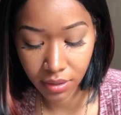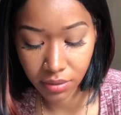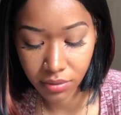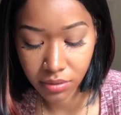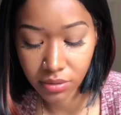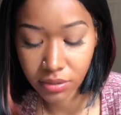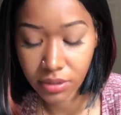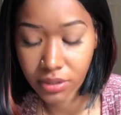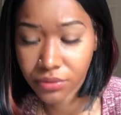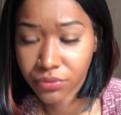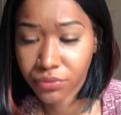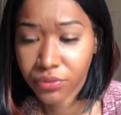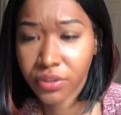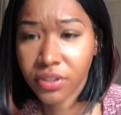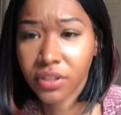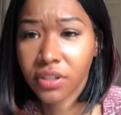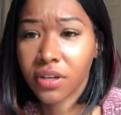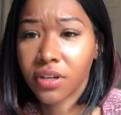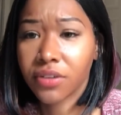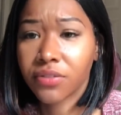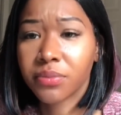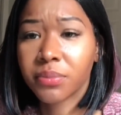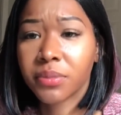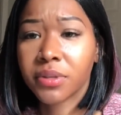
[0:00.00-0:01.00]
it's really
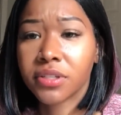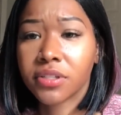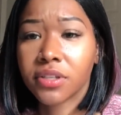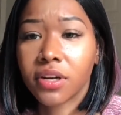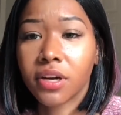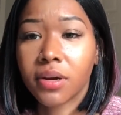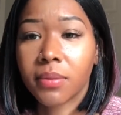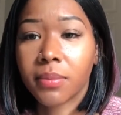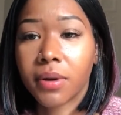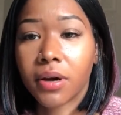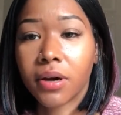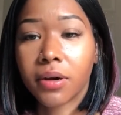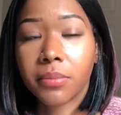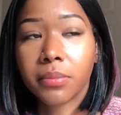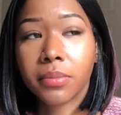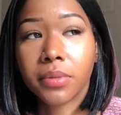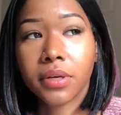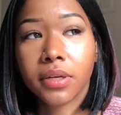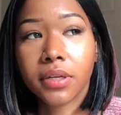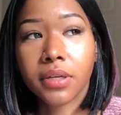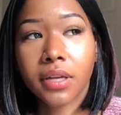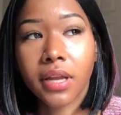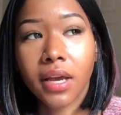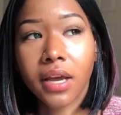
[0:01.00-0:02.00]
hard for me to talk about,
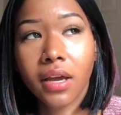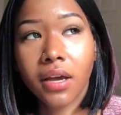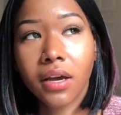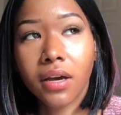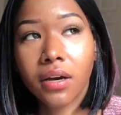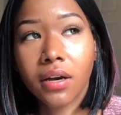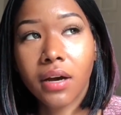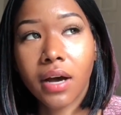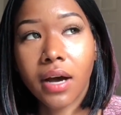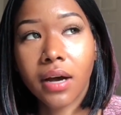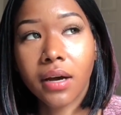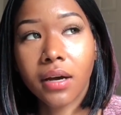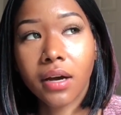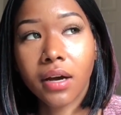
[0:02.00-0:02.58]
but now